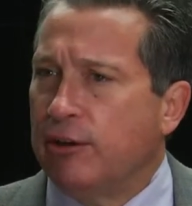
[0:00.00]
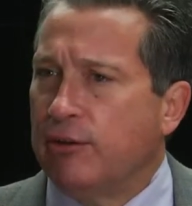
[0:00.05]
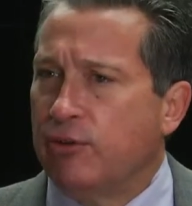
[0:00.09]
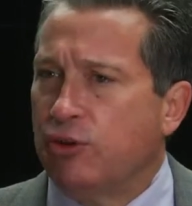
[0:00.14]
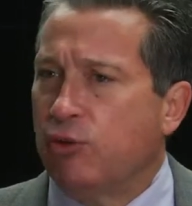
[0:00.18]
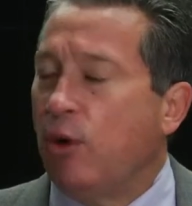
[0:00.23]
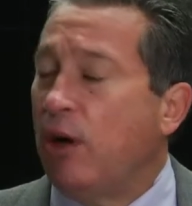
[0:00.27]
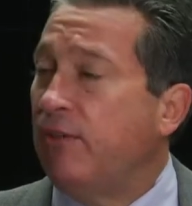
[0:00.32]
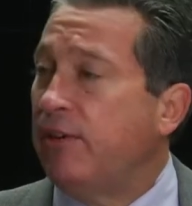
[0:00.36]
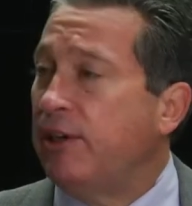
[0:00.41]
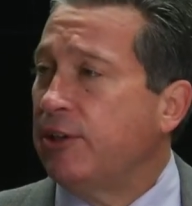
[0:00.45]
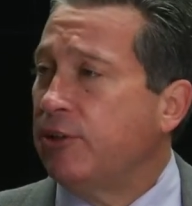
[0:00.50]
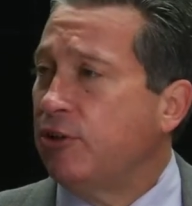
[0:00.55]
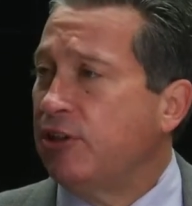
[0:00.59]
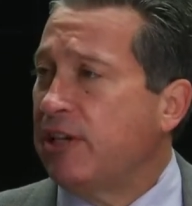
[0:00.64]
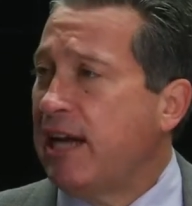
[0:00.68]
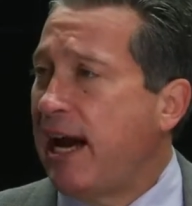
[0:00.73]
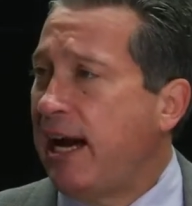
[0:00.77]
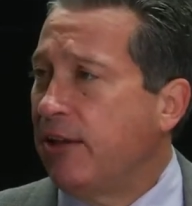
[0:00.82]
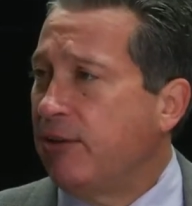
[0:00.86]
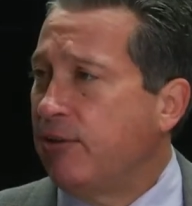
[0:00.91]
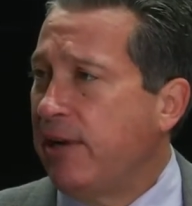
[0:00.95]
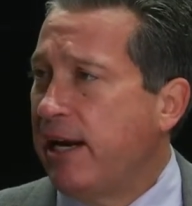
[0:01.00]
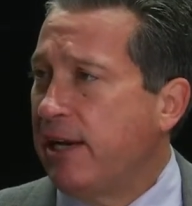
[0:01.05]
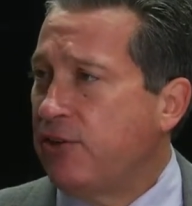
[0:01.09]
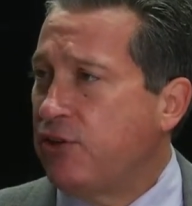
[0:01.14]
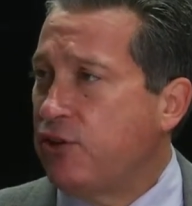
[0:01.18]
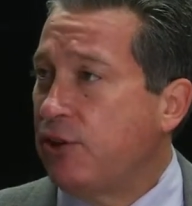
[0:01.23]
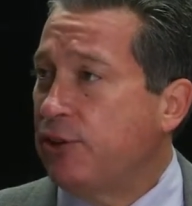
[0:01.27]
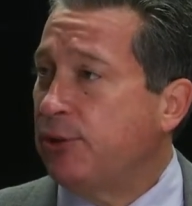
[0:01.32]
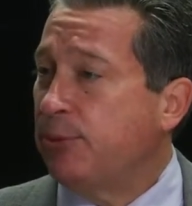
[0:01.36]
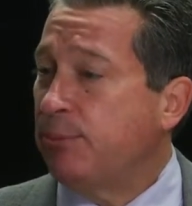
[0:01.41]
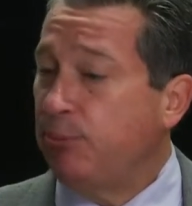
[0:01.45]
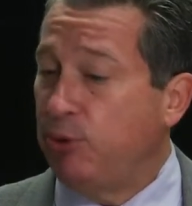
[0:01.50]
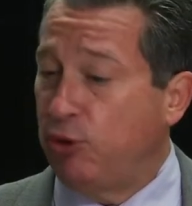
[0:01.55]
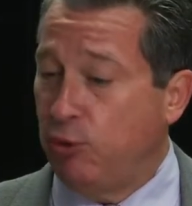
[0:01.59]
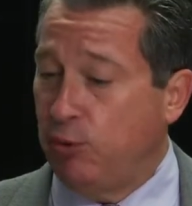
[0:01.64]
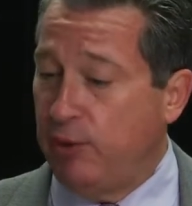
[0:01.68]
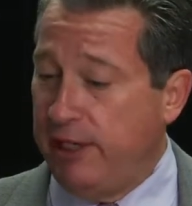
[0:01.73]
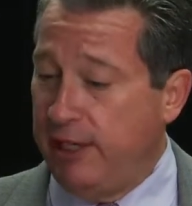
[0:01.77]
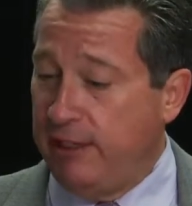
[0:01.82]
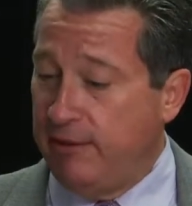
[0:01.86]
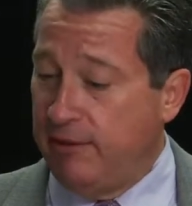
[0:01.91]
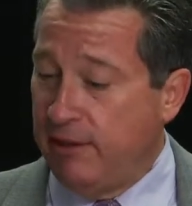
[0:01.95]
1,200 contracts just
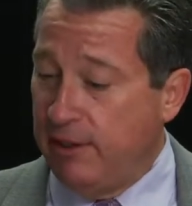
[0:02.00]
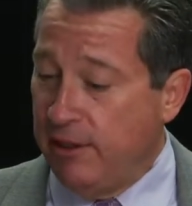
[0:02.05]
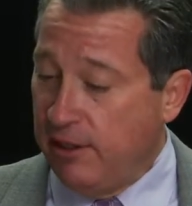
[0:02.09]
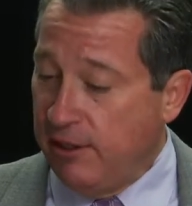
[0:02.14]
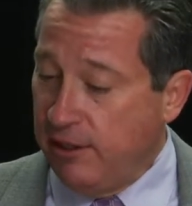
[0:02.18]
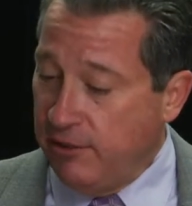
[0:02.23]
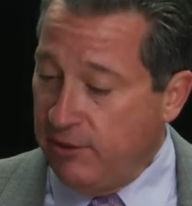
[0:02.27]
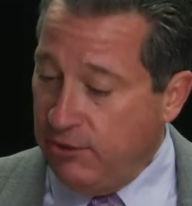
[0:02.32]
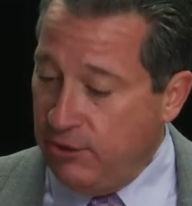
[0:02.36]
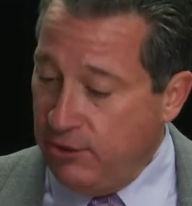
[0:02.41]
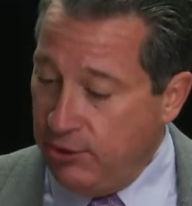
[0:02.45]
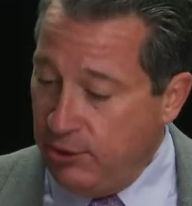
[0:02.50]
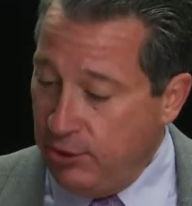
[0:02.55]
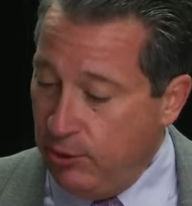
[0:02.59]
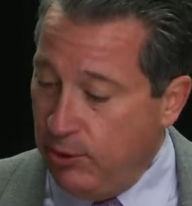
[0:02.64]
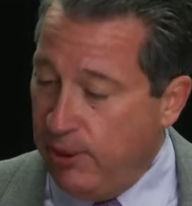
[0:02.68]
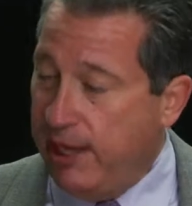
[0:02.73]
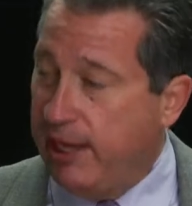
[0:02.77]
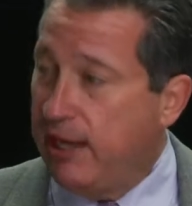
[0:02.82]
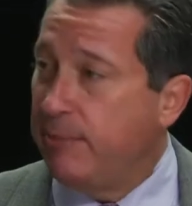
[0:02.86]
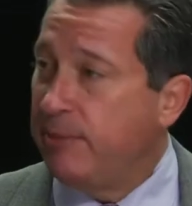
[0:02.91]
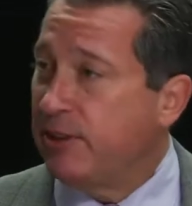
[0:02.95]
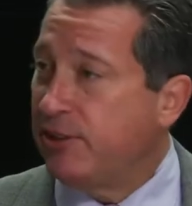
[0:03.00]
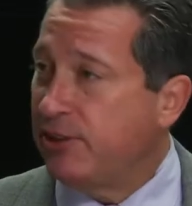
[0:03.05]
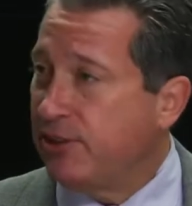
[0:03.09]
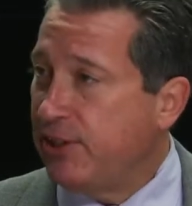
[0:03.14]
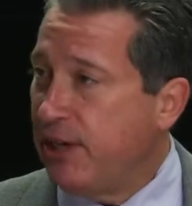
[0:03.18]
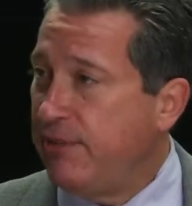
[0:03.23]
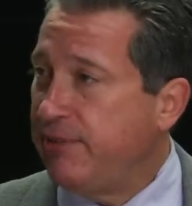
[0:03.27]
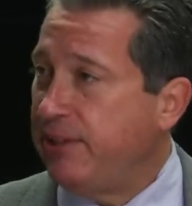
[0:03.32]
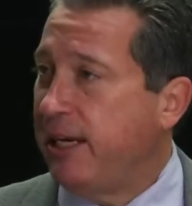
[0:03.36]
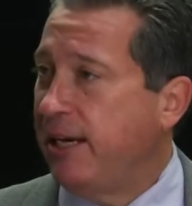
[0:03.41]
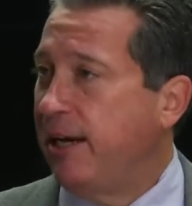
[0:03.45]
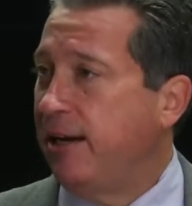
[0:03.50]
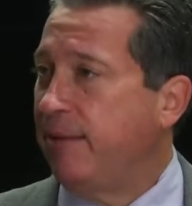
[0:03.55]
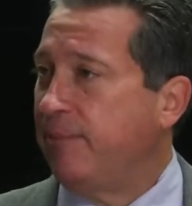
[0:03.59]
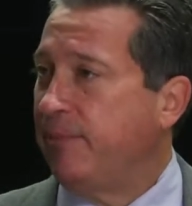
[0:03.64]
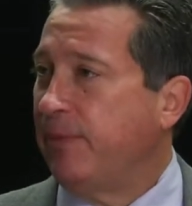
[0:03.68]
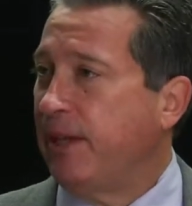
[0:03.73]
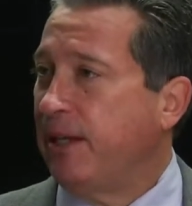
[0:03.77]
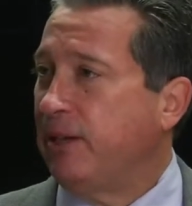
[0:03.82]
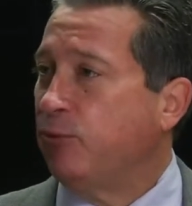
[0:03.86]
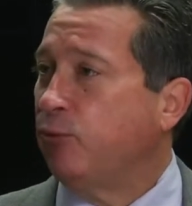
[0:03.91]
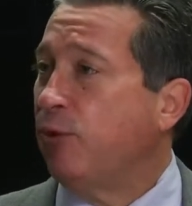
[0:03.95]
between 2 a.m. and 7 a.m.
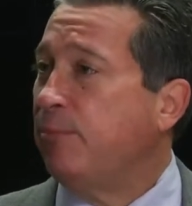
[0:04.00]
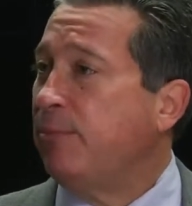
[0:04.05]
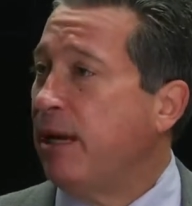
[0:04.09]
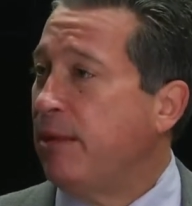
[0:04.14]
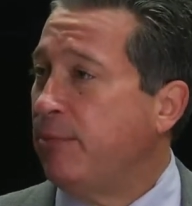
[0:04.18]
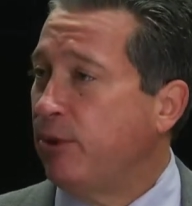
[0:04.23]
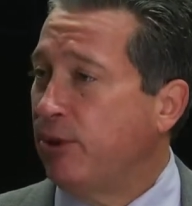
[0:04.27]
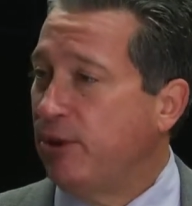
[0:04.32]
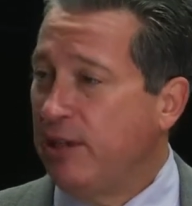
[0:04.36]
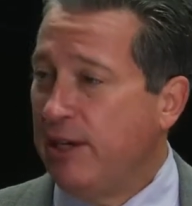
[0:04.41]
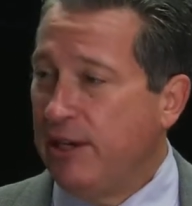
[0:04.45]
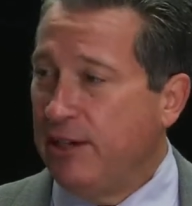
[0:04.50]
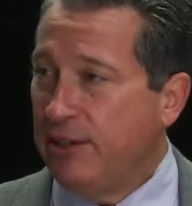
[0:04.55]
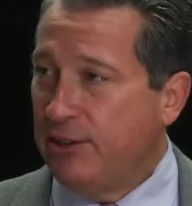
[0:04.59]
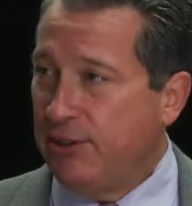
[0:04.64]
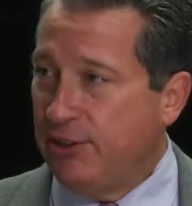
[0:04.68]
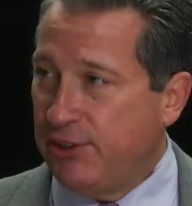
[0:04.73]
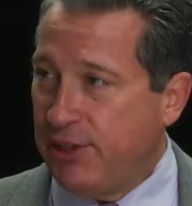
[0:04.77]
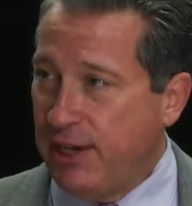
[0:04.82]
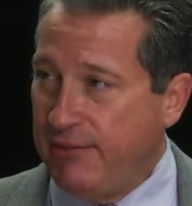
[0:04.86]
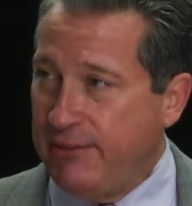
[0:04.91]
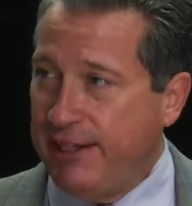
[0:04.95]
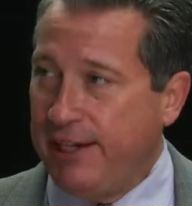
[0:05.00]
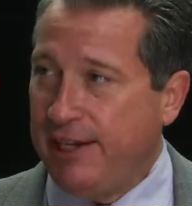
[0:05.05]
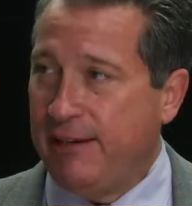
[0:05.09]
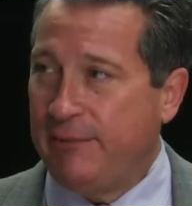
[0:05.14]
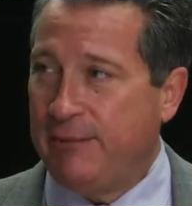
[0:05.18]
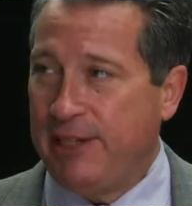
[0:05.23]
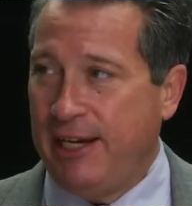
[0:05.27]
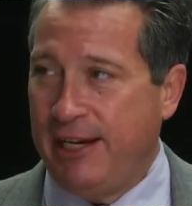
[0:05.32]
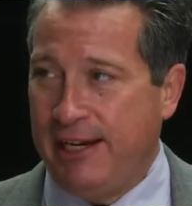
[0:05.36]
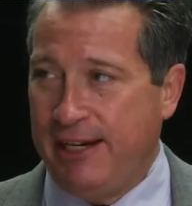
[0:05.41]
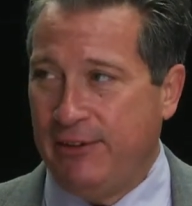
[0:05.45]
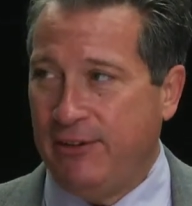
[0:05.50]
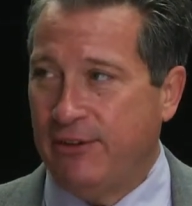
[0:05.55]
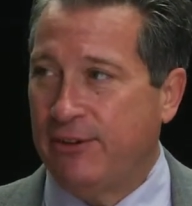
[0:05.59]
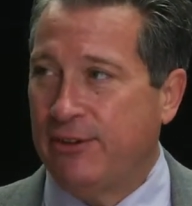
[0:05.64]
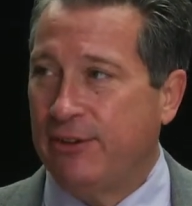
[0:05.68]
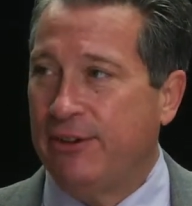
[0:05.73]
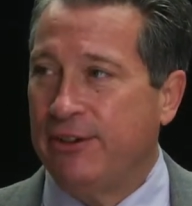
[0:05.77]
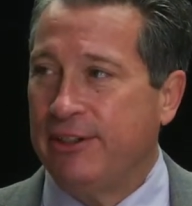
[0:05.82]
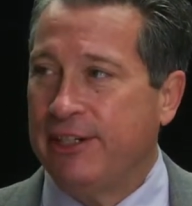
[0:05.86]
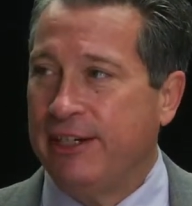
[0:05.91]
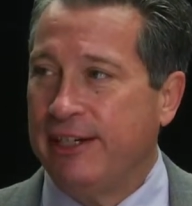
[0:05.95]
And remember, 7 a.m. to
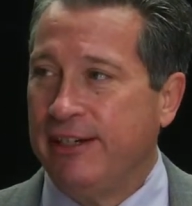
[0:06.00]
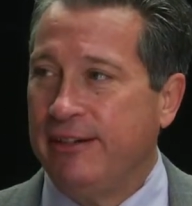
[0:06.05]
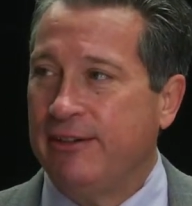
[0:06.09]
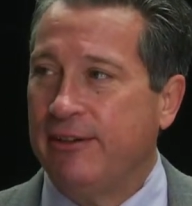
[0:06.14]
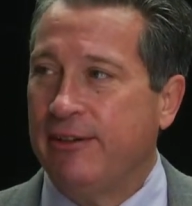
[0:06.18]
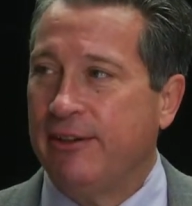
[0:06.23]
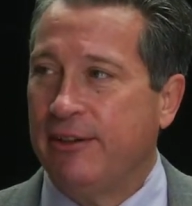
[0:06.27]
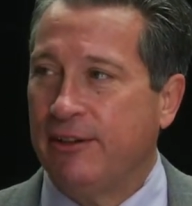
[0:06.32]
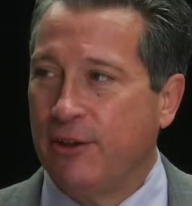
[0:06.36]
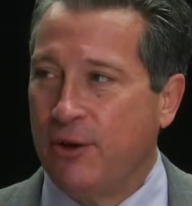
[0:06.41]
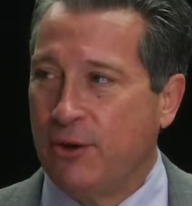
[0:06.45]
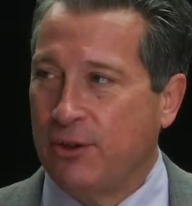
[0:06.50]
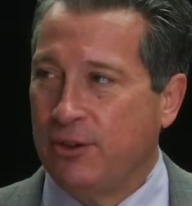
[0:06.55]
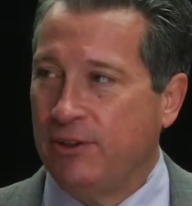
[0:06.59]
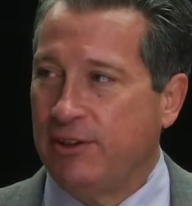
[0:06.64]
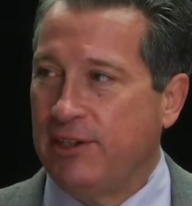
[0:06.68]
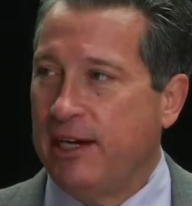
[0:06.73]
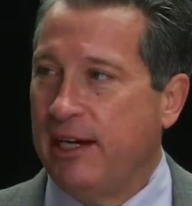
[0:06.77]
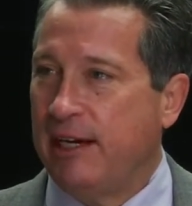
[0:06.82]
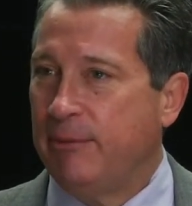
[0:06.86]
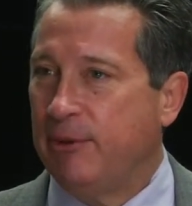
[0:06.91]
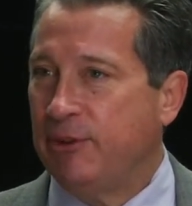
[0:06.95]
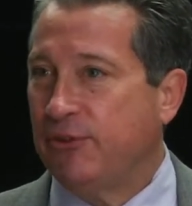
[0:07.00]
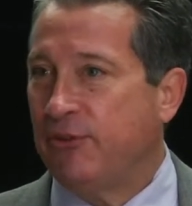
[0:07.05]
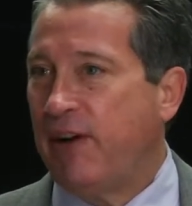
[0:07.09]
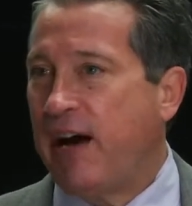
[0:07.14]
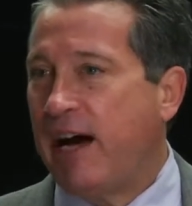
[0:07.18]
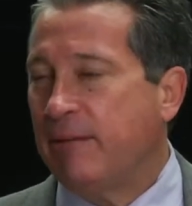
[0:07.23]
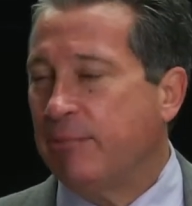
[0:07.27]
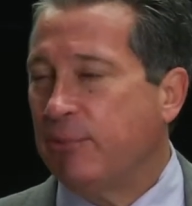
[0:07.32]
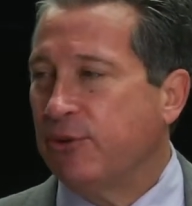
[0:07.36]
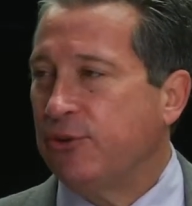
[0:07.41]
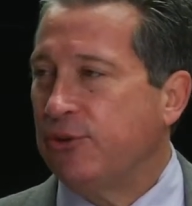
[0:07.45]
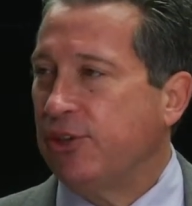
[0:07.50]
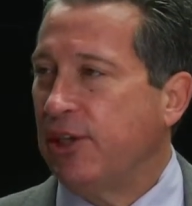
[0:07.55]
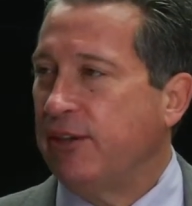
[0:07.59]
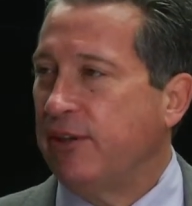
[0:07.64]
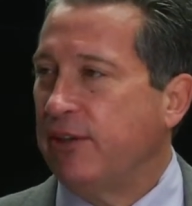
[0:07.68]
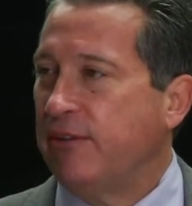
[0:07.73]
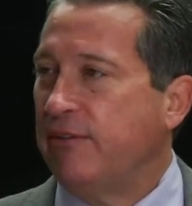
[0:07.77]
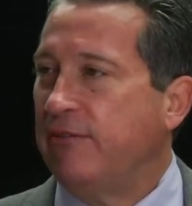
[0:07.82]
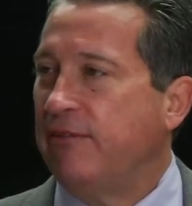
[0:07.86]
8:30 local time is 5% of